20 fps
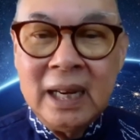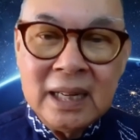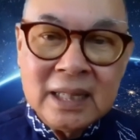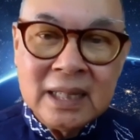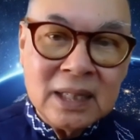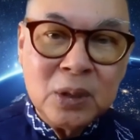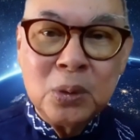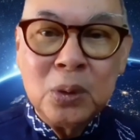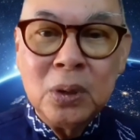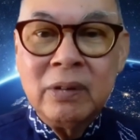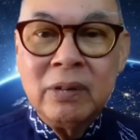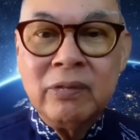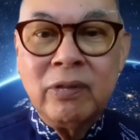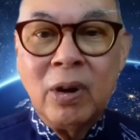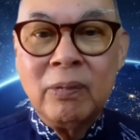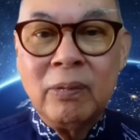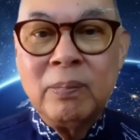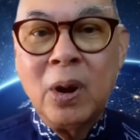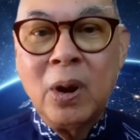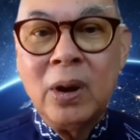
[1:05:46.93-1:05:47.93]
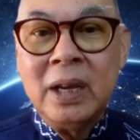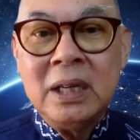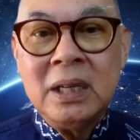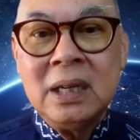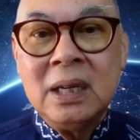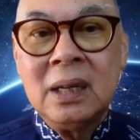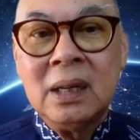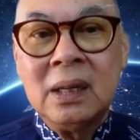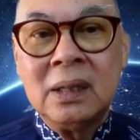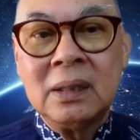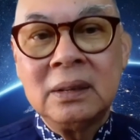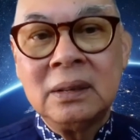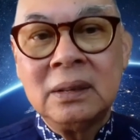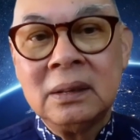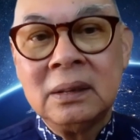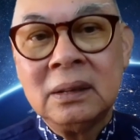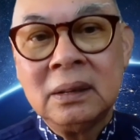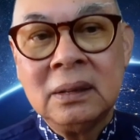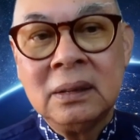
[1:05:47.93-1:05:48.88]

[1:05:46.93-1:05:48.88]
But it's good for political